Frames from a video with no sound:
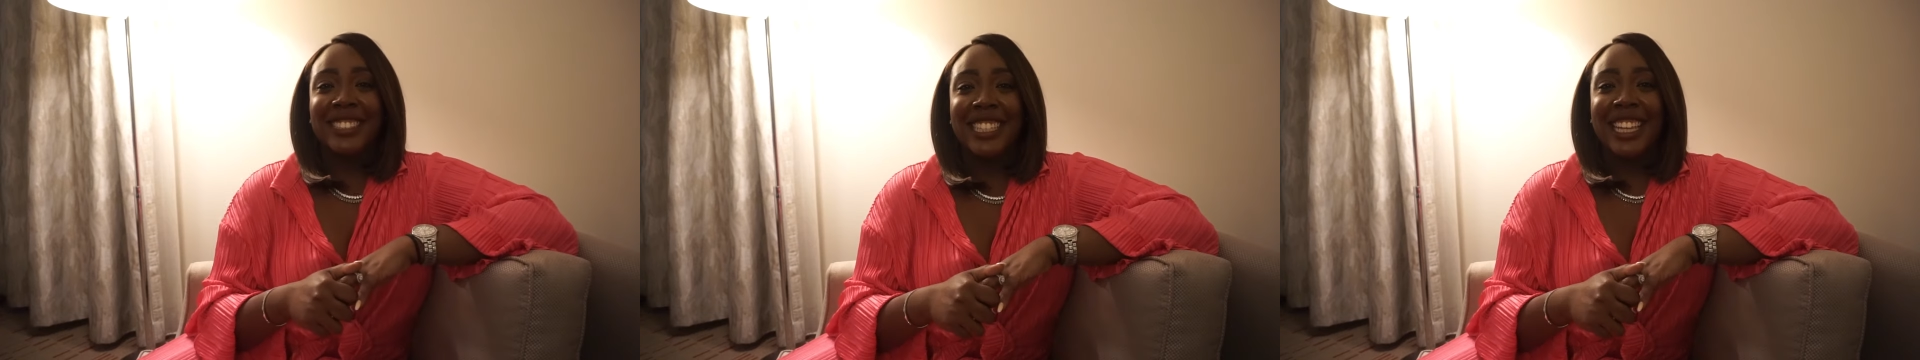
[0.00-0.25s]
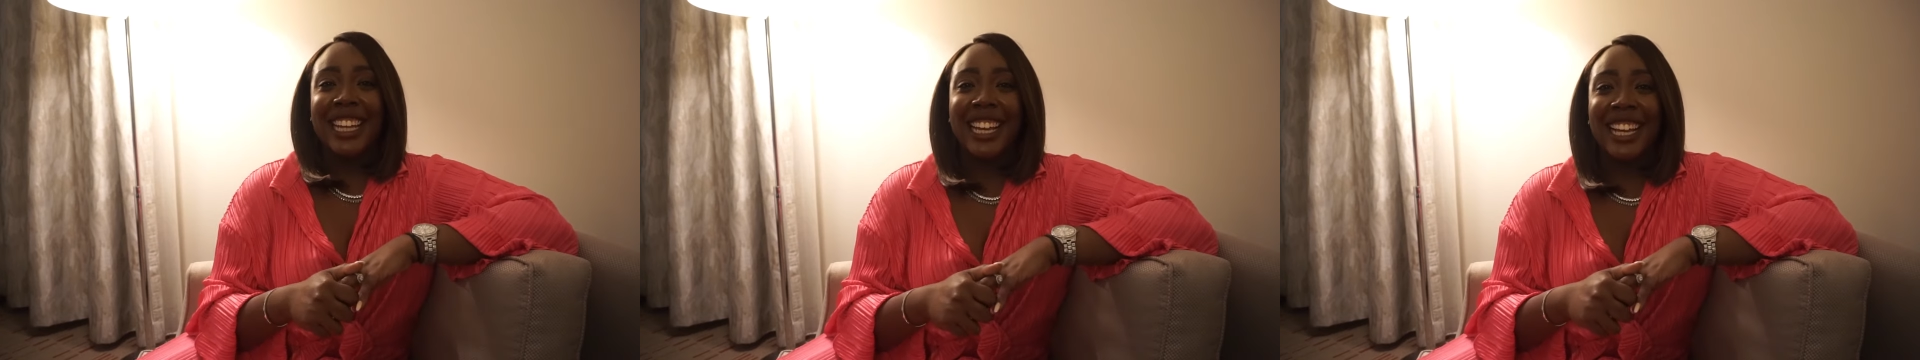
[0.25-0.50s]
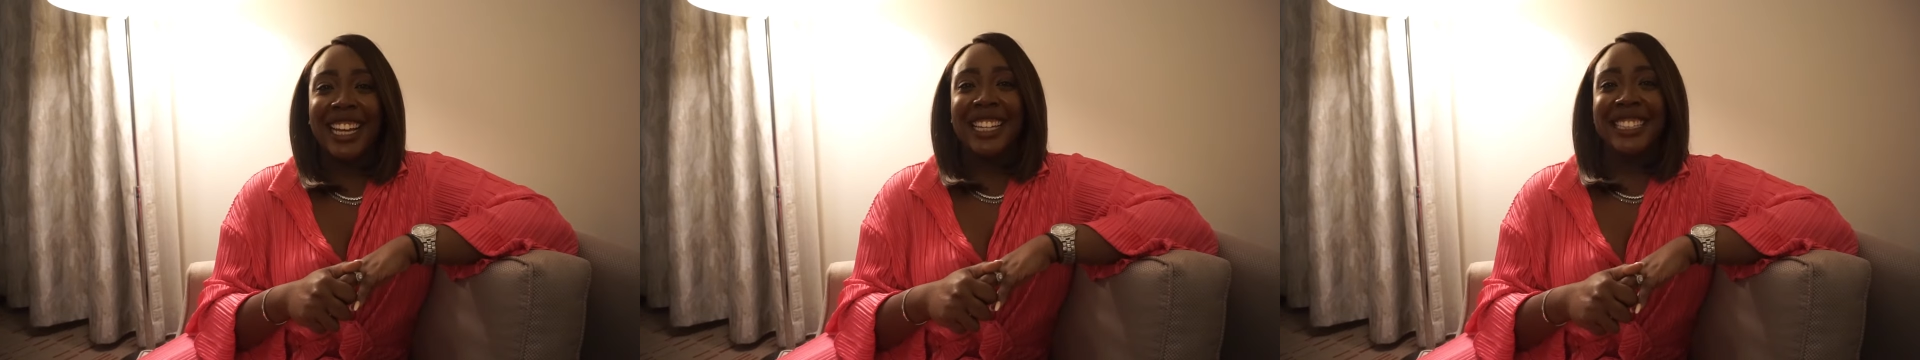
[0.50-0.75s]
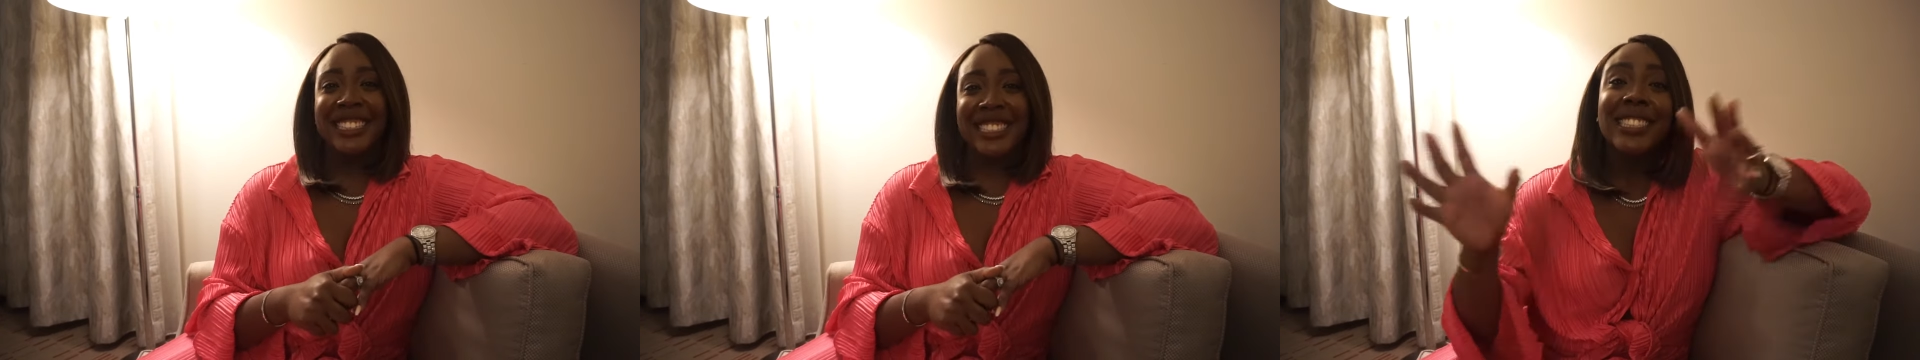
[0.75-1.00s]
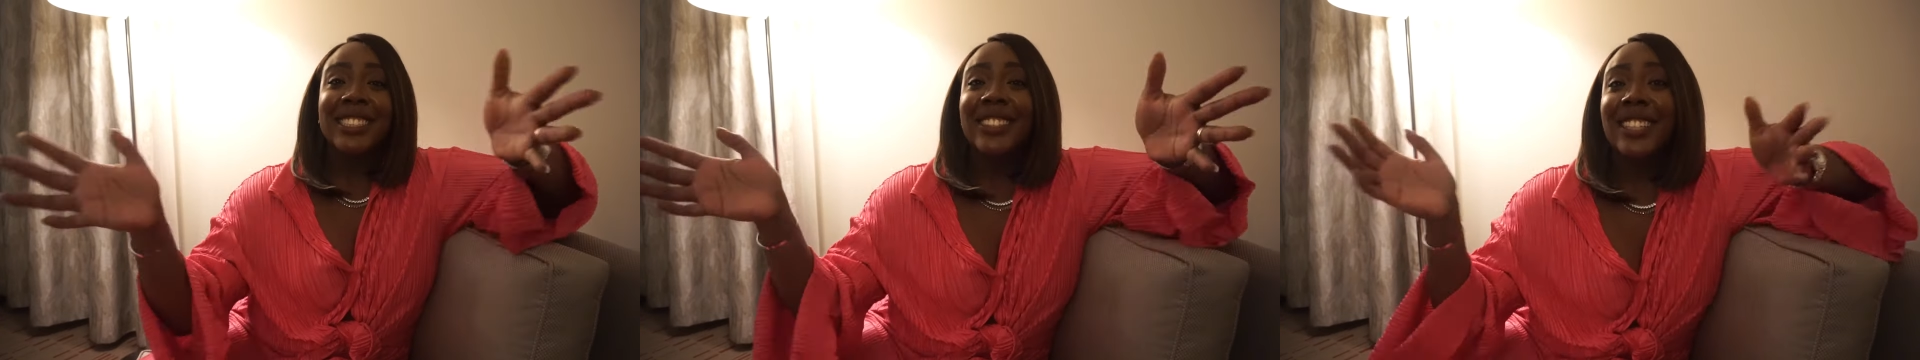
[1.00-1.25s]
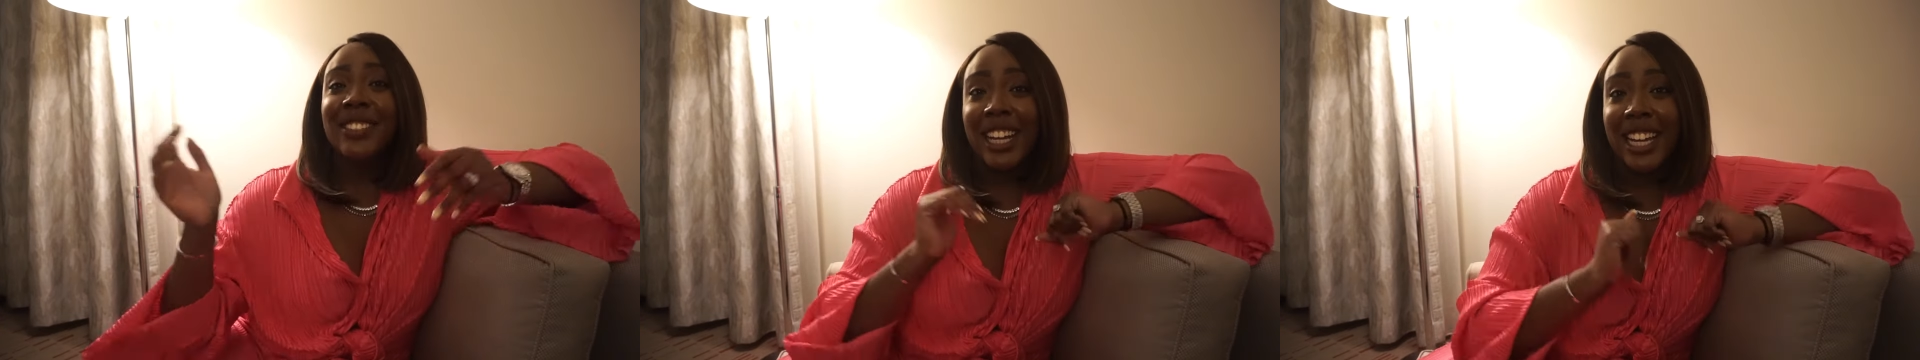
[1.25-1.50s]
tags. Actually. So
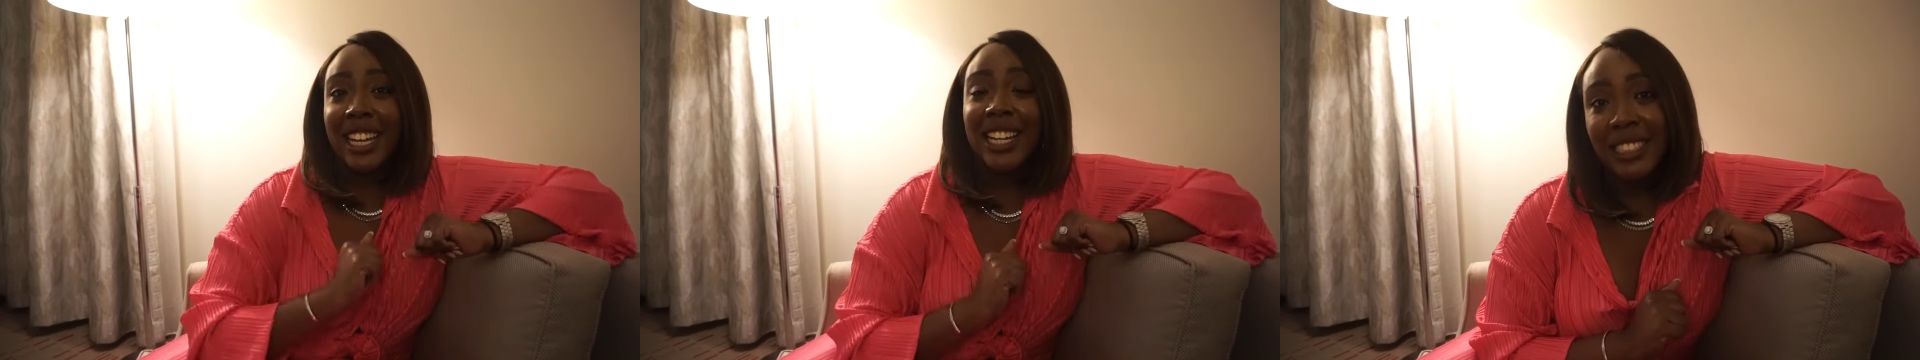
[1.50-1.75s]
anyway,